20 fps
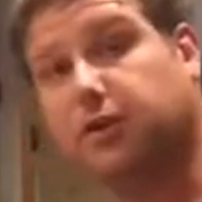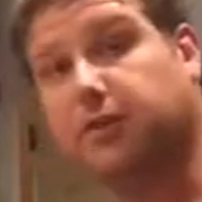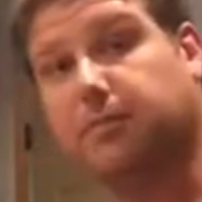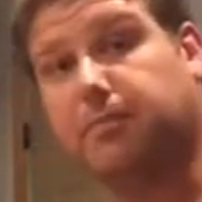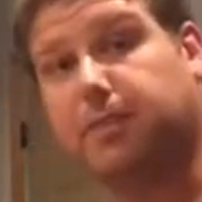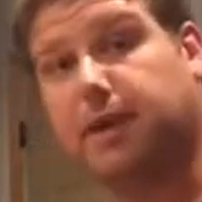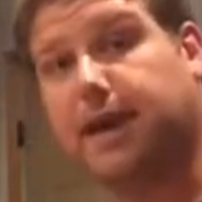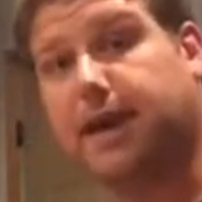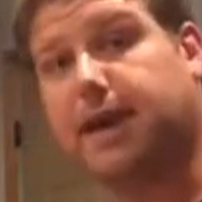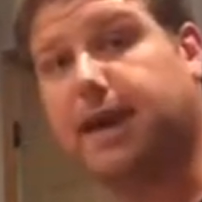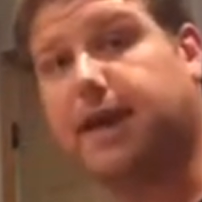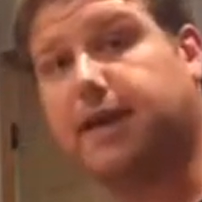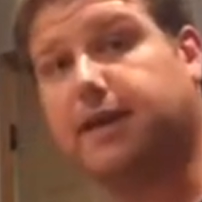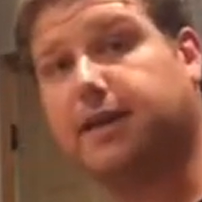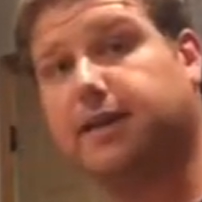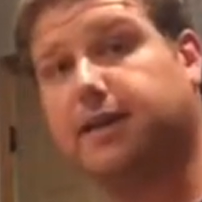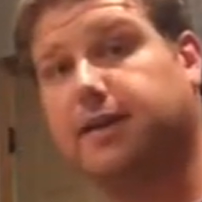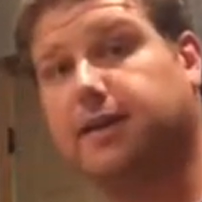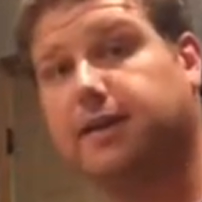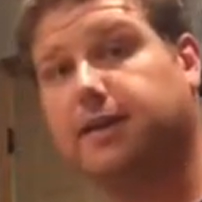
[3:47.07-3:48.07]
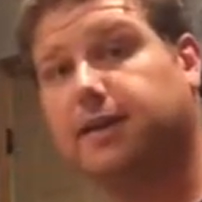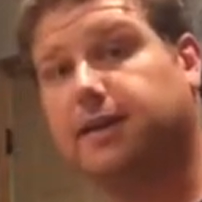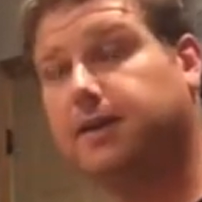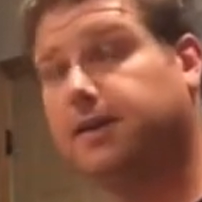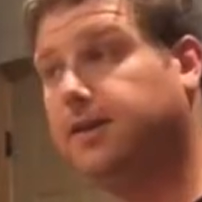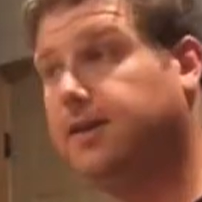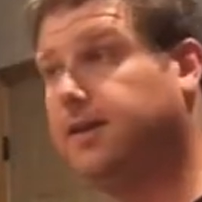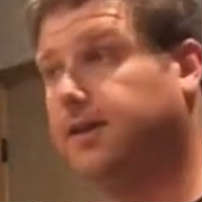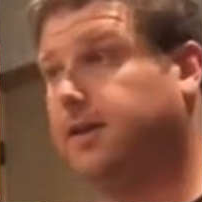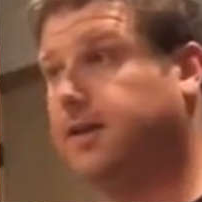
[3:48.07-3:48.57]
on the pack
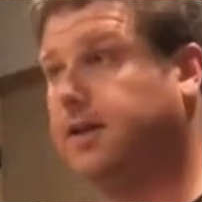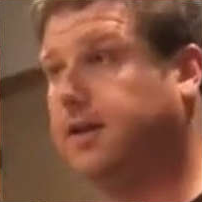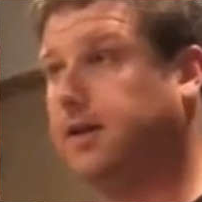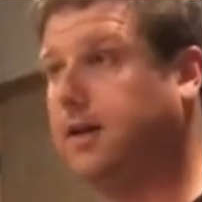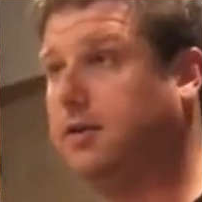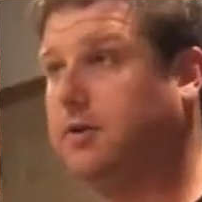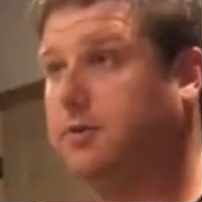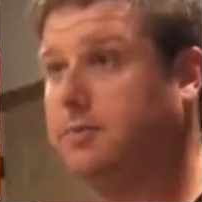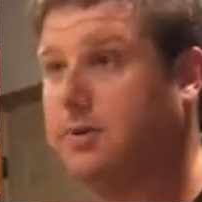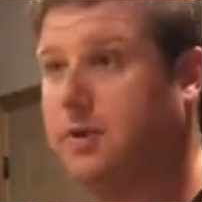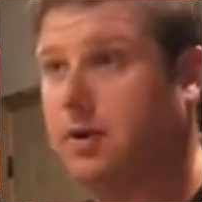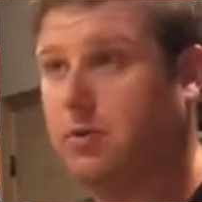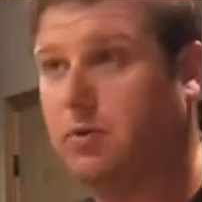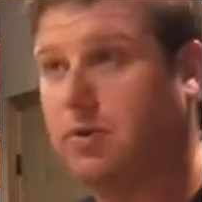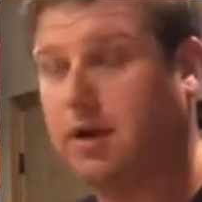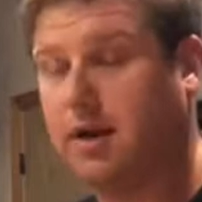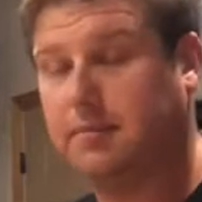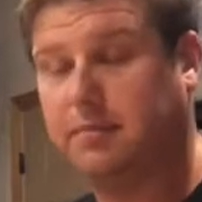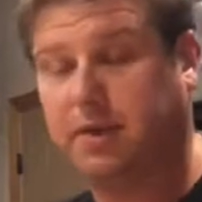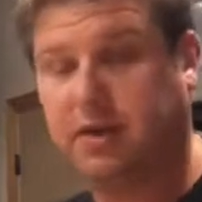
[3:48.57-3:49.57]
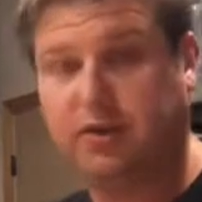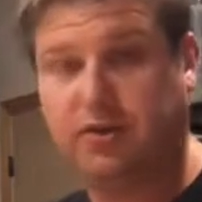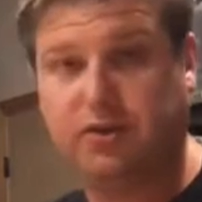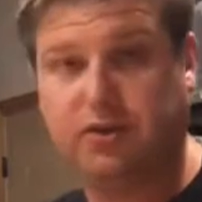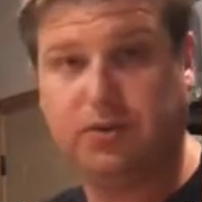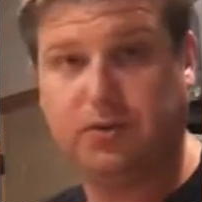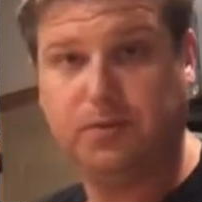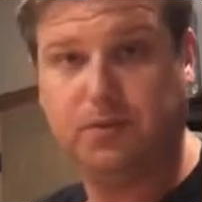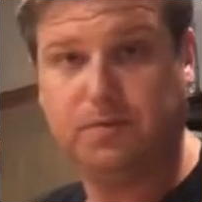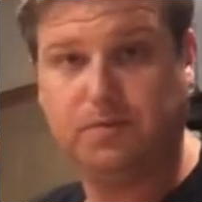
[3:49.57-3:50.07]
and depending on what I'm going to
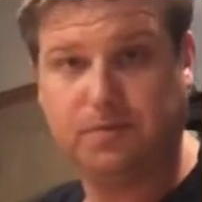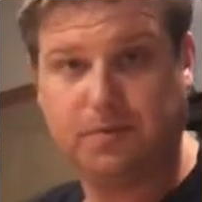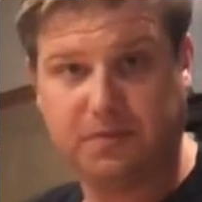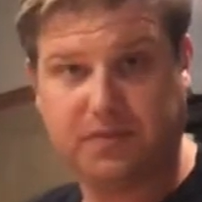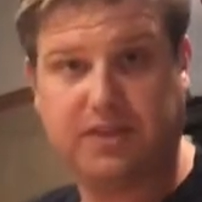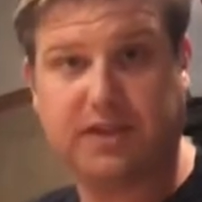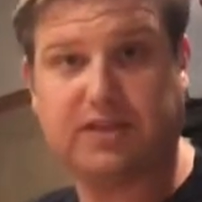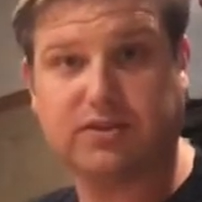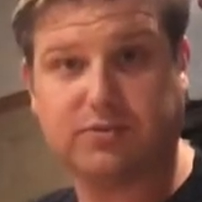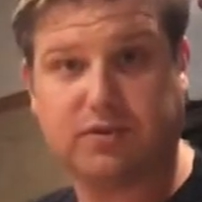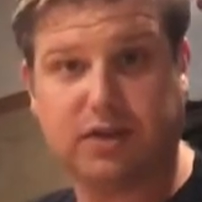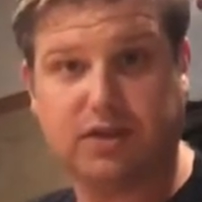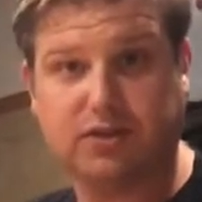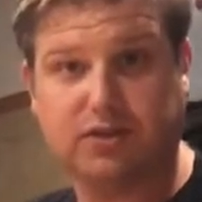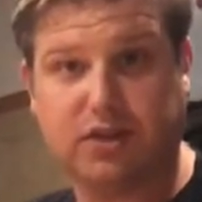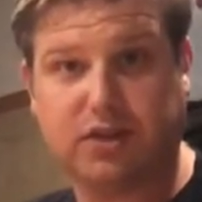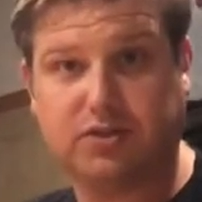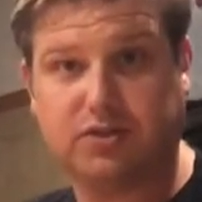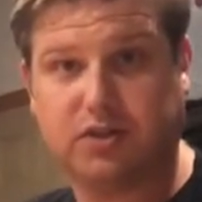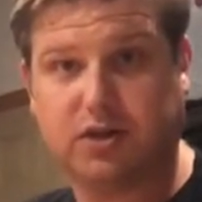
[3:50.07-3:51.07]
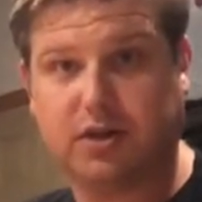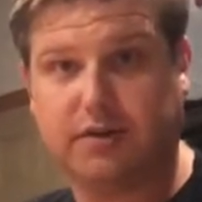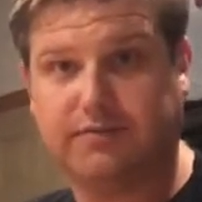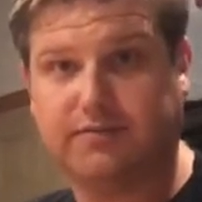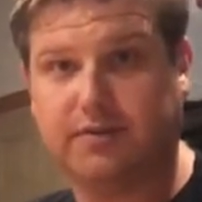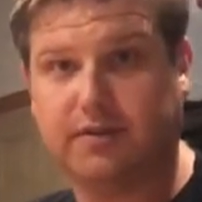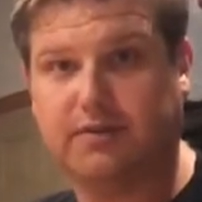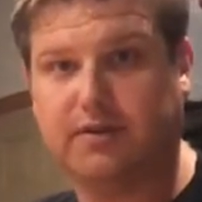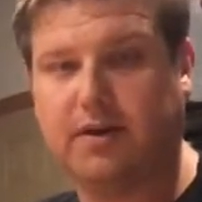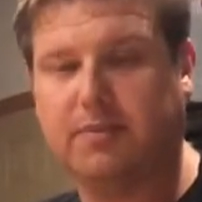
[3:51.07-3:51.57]
do, that's what I judge it
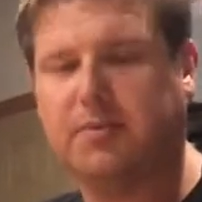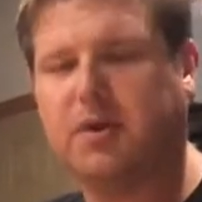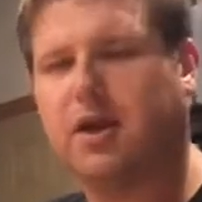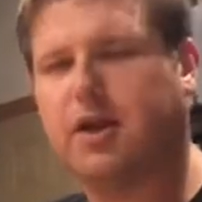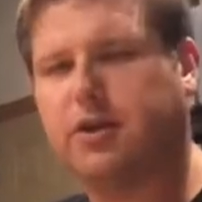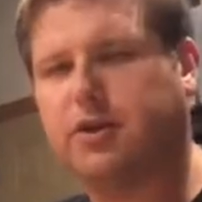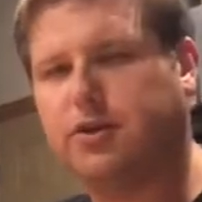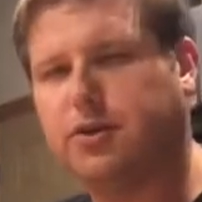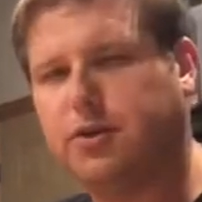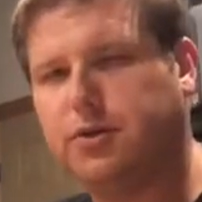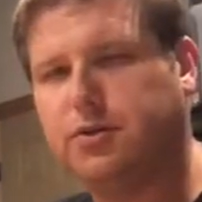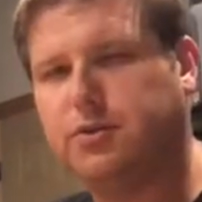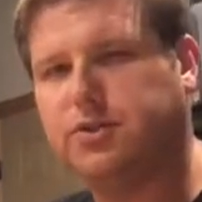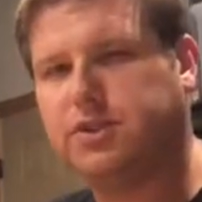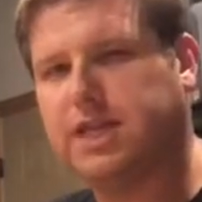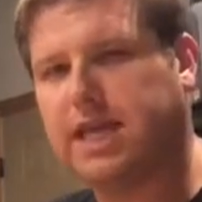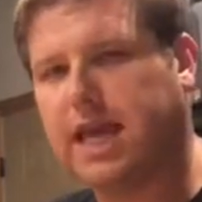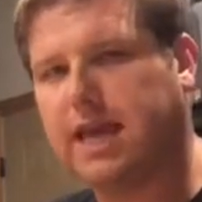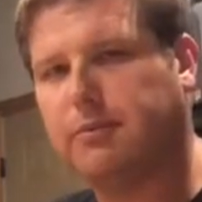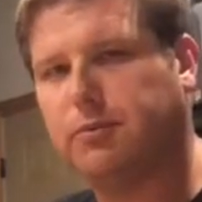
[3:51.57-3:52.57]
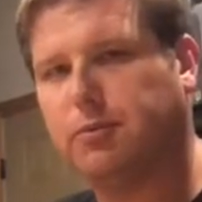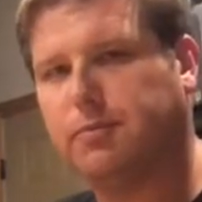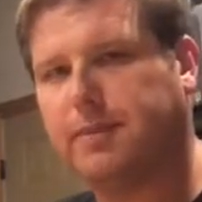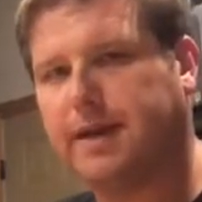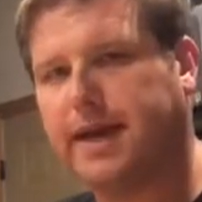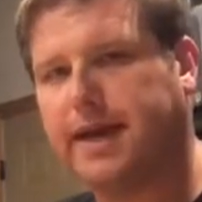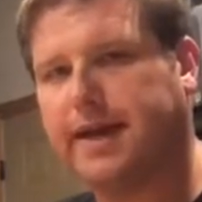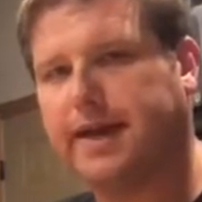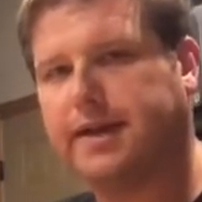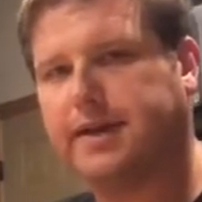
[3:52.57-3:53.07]
off of. I'm not a huge
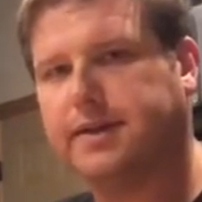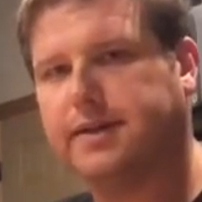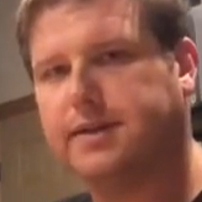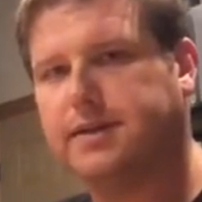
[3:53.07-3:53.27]
Camelback